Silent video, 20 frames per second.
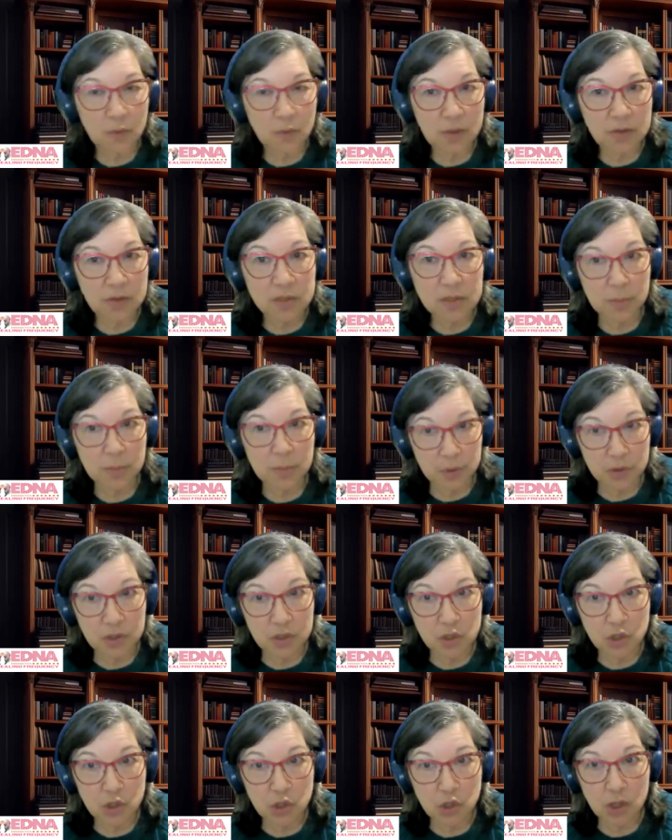true for whether it's a
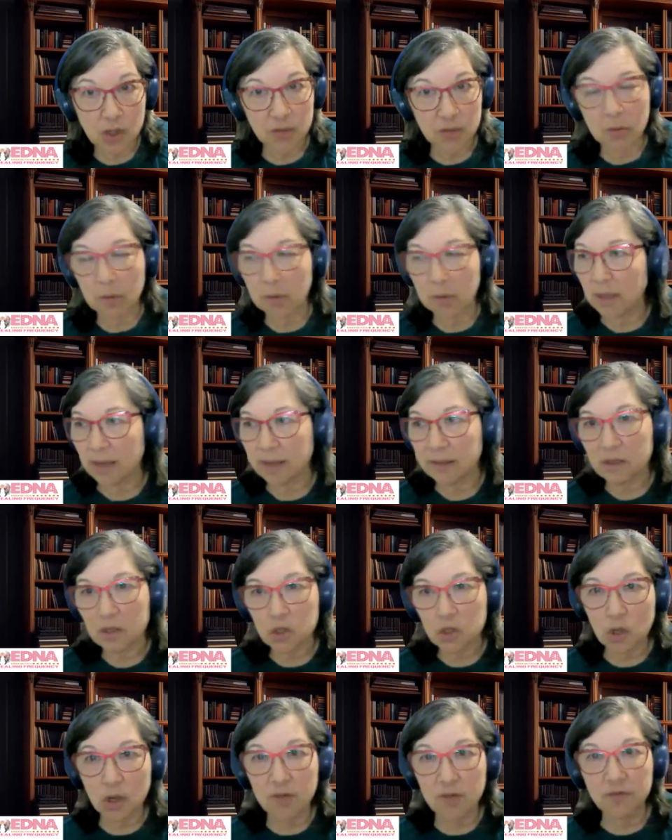person's chart or like
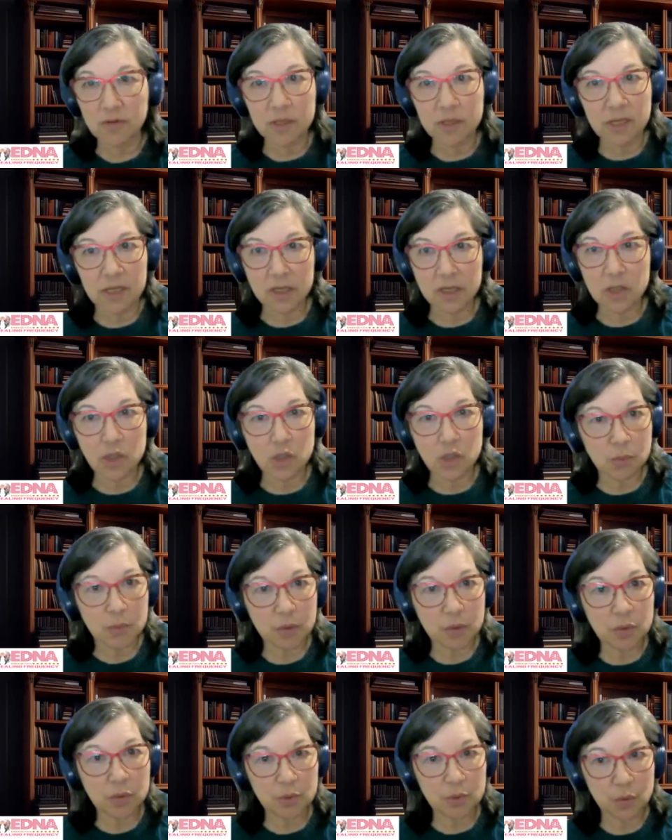the chart for the next new
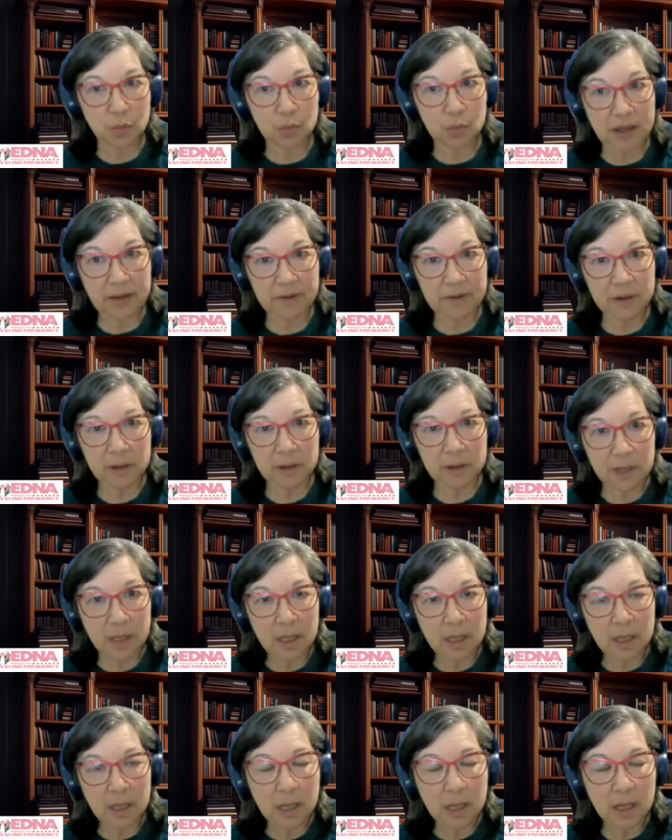moon or whatever.
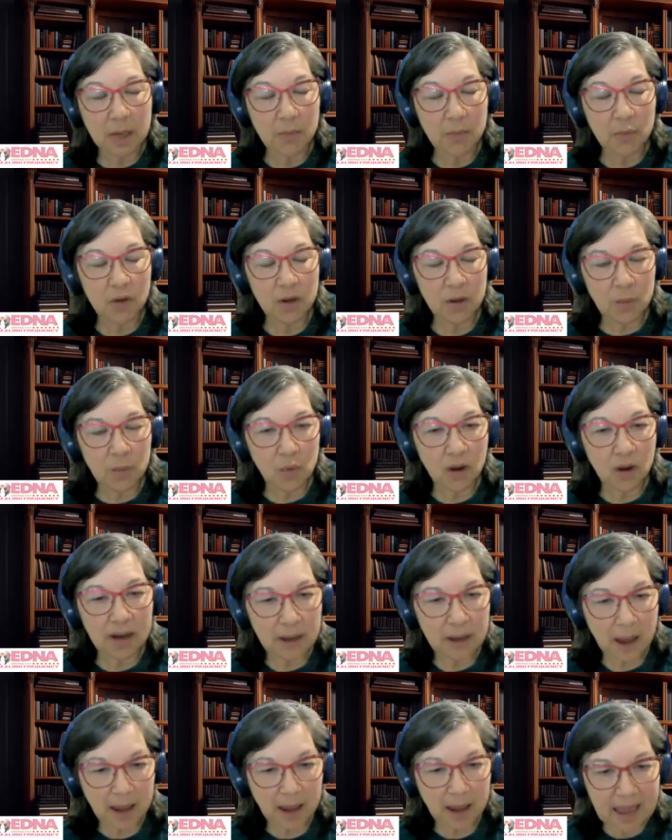Where
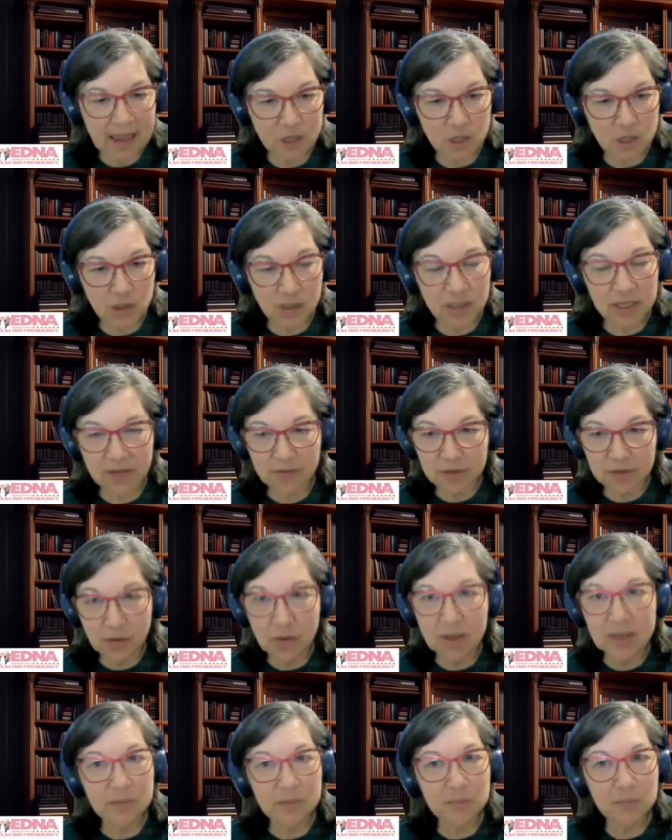I actually, even
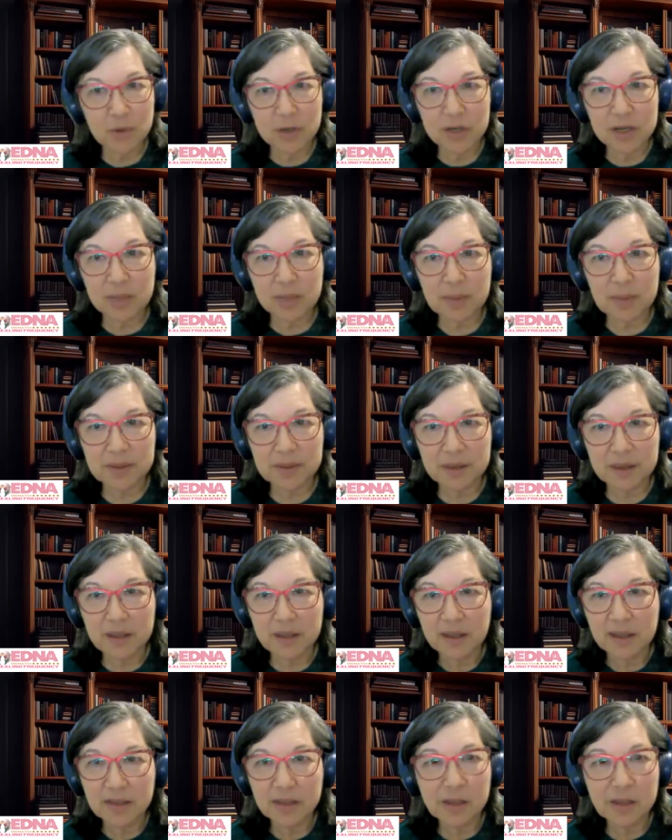though I can put it up on
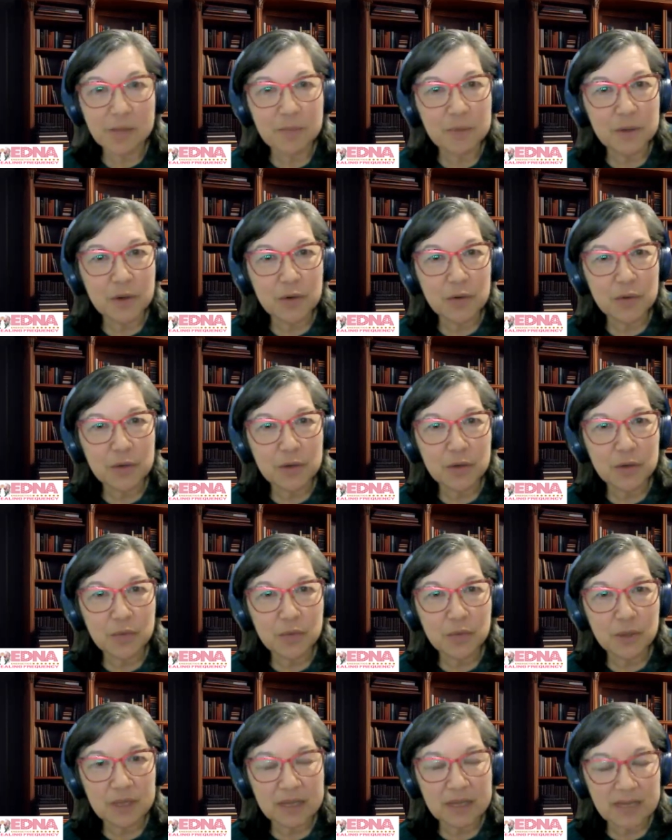the computer and do
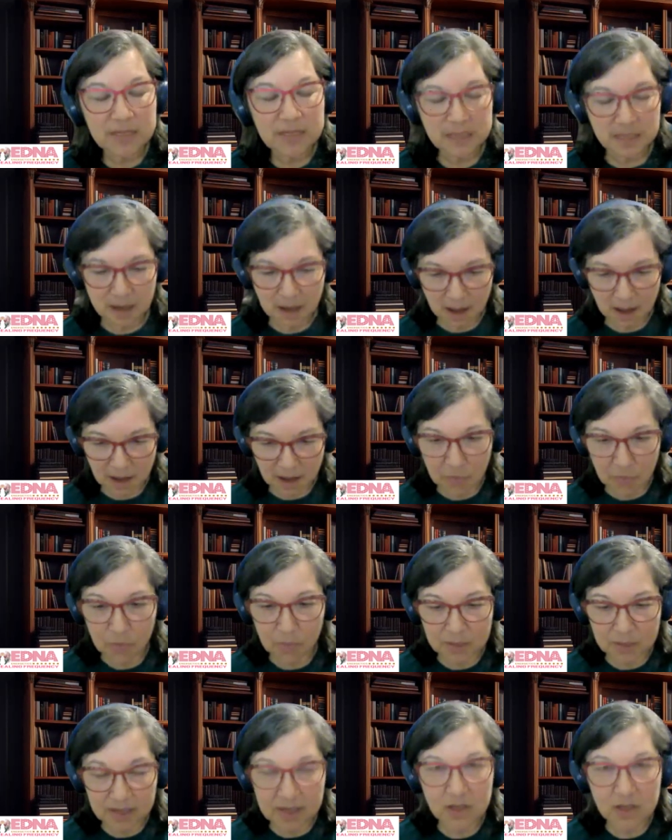it really easy, I
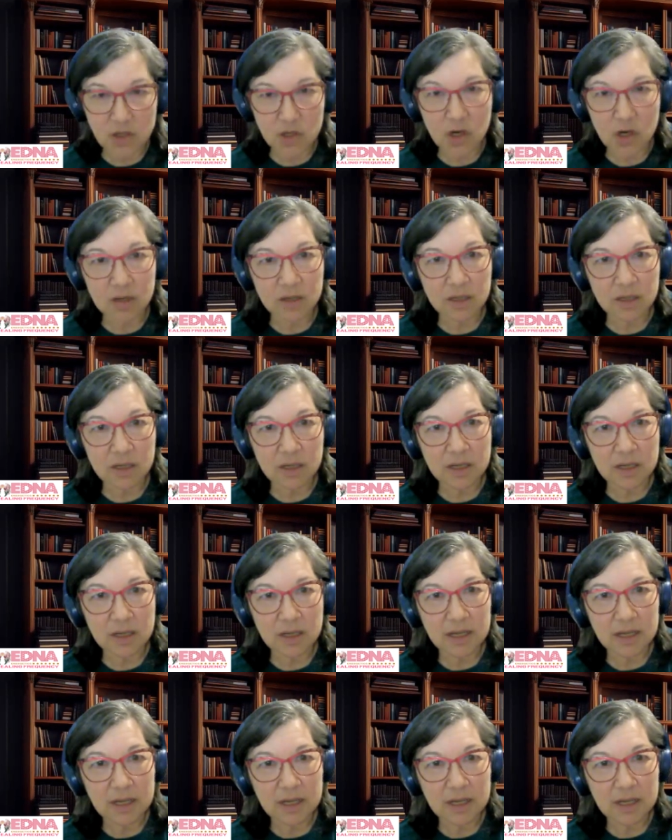will make a chart,